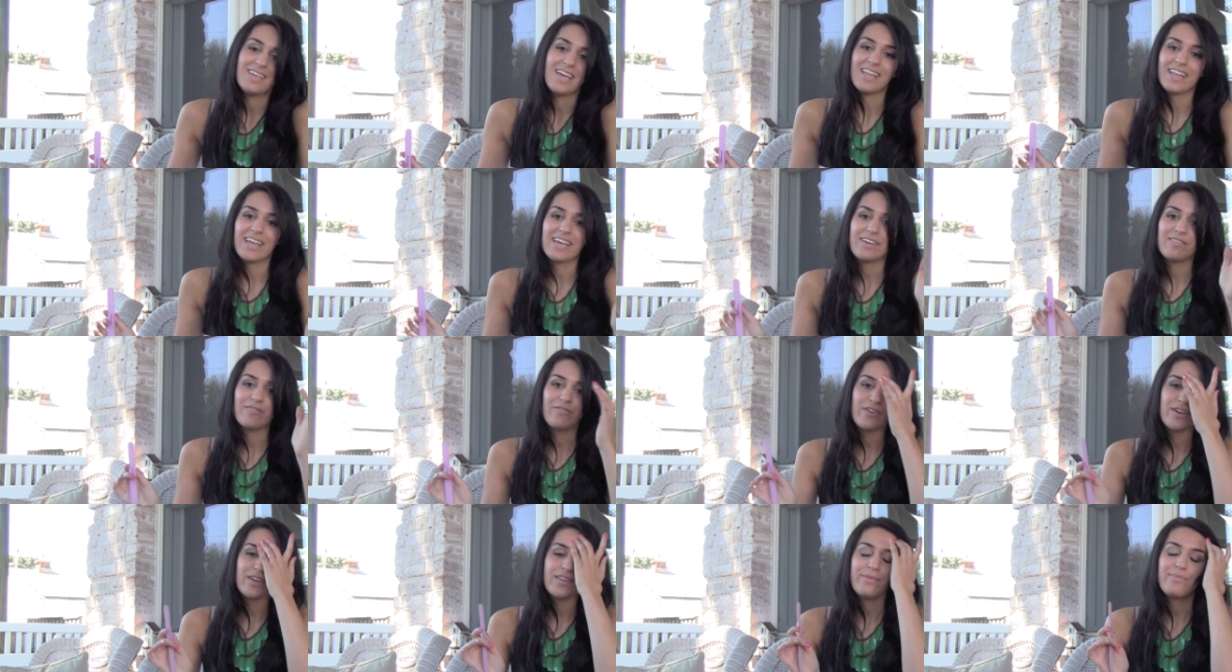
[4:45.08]
It, like,
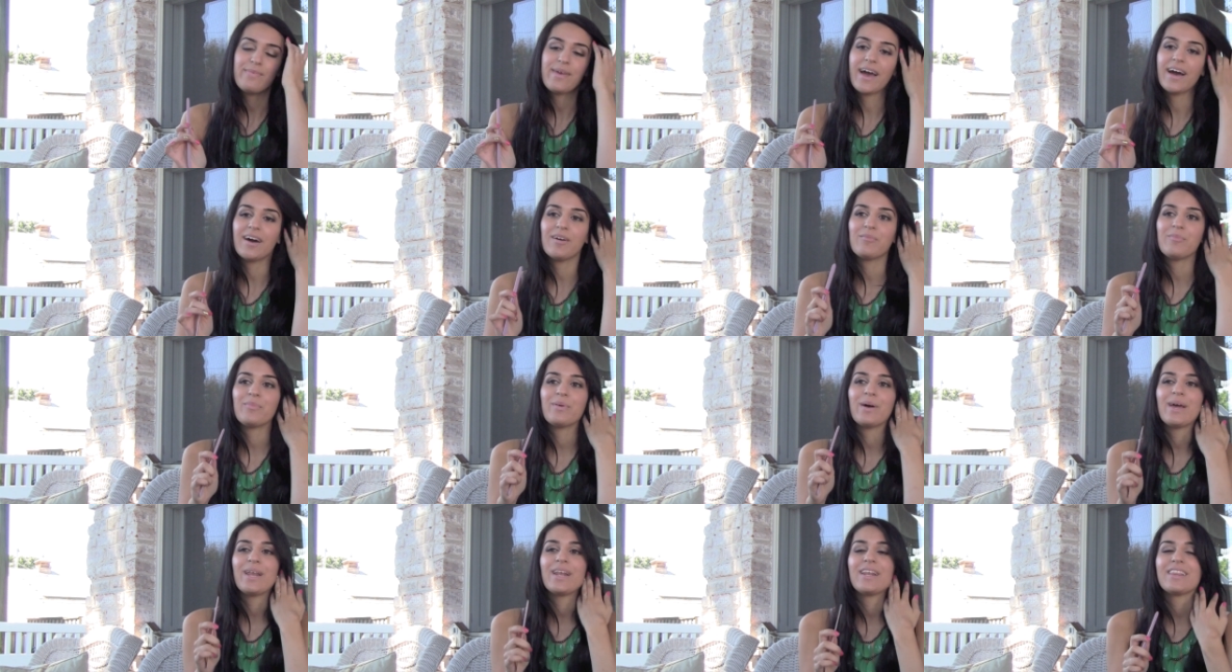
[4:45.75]
freaks me out,
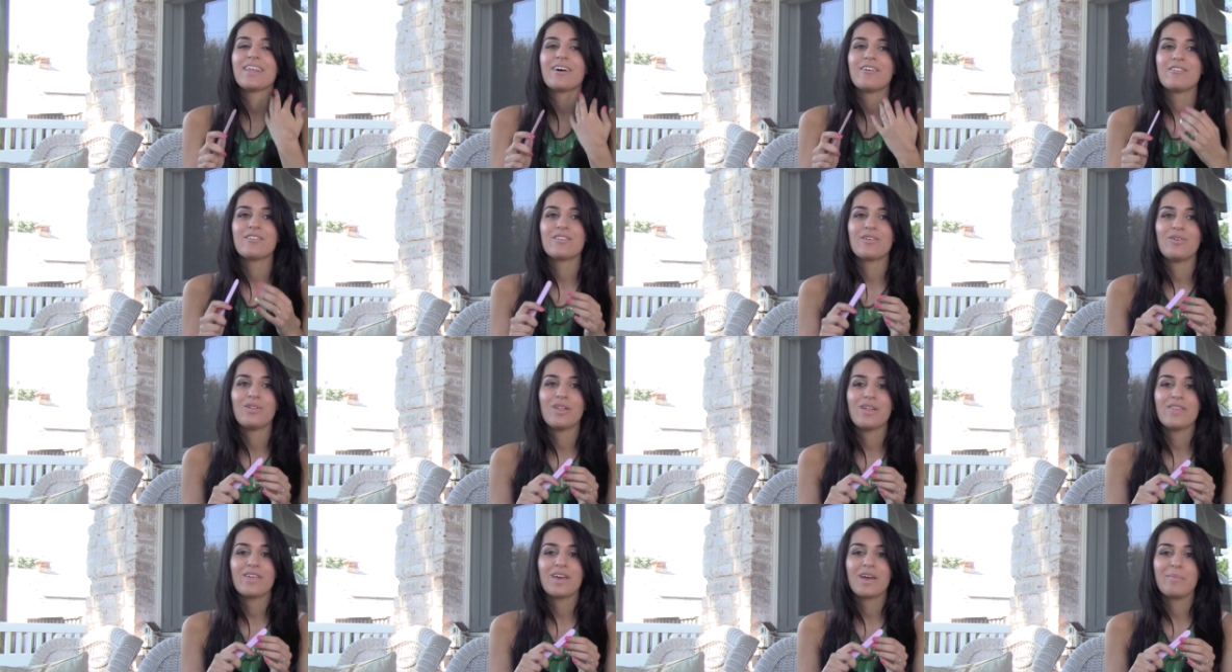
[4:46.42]
but that was the
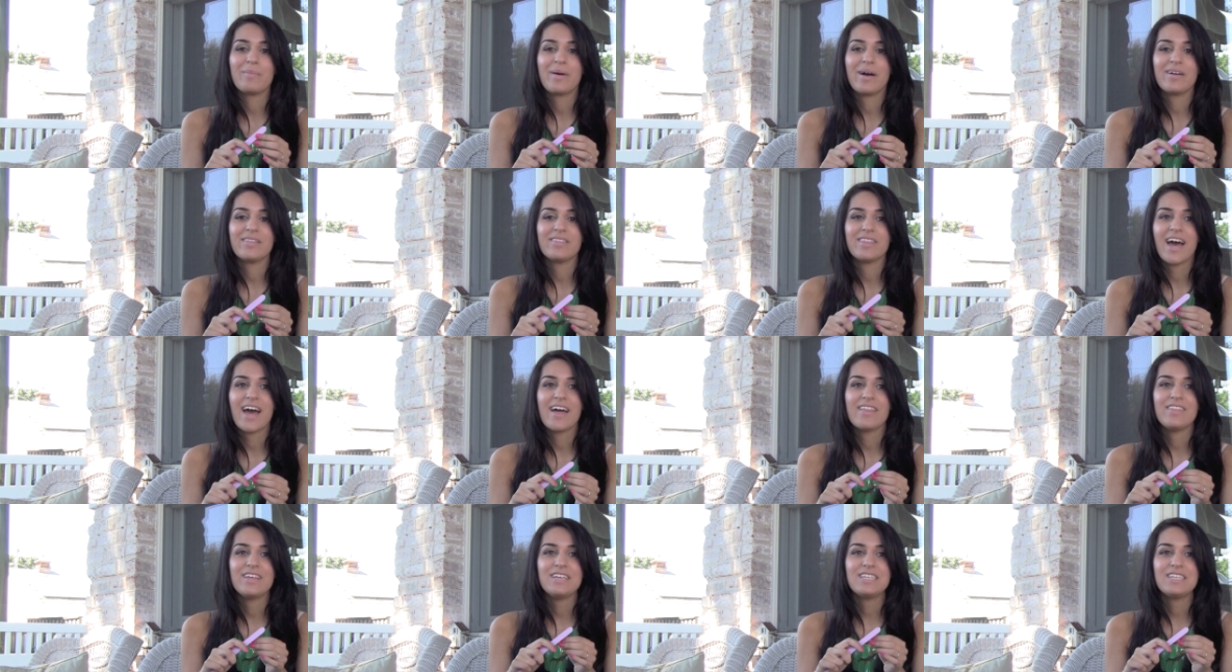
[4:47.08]
only thing about that.